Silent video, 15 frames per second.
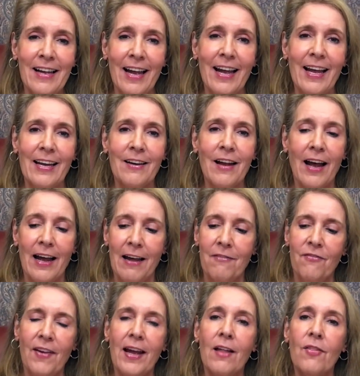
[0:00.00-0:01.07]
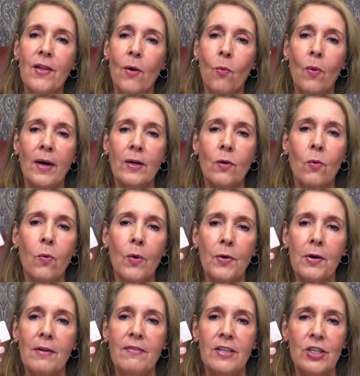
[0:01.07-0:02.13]
And I have found that
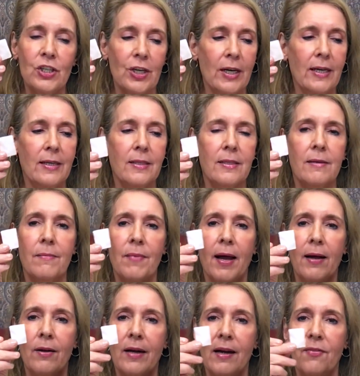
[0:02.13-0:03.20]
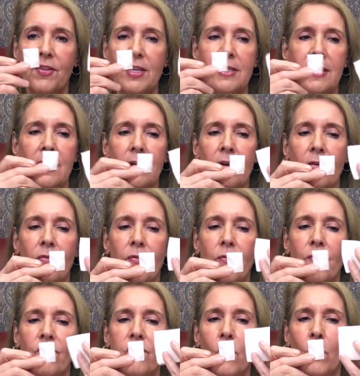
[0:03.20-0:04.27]
1/4 of a sheet, I'll cut these into
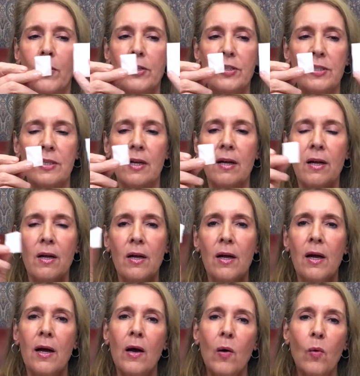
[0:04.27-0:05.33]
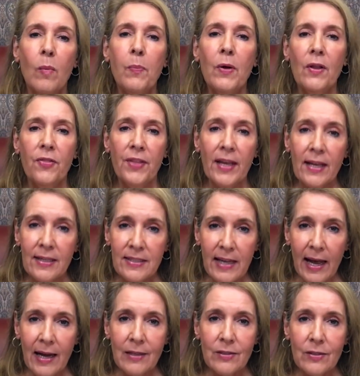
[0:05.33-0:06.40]
fourths, will put the
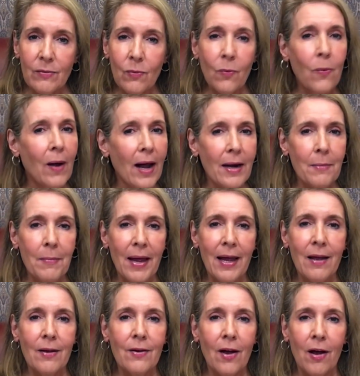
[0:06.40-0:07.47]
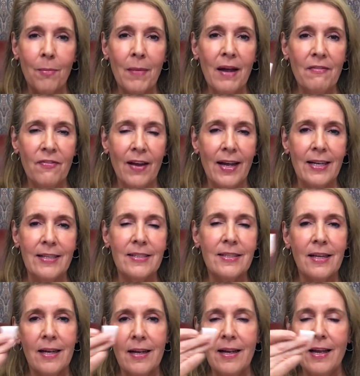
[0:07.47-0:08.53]
exact right amount on my
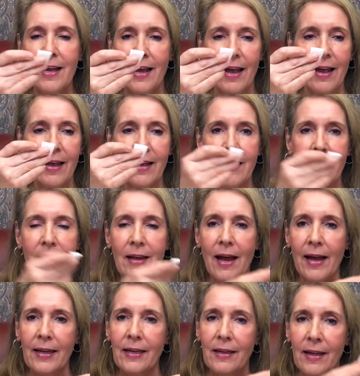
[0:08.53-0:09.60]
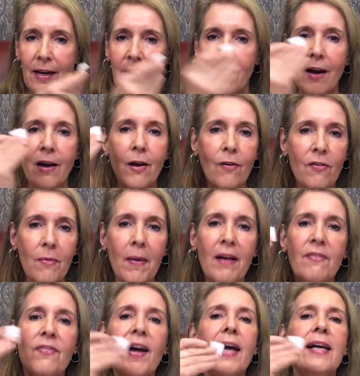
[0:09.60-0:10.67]
face, and I can get it all over my
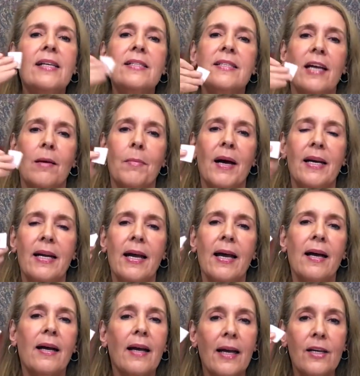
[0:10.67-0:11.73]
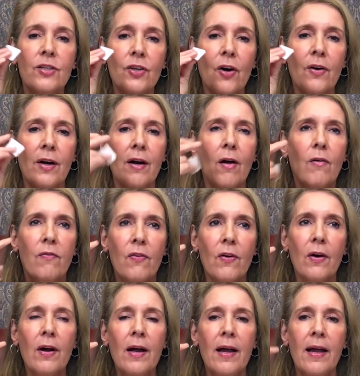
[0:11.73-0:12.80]
face, down my neck, and turn it over,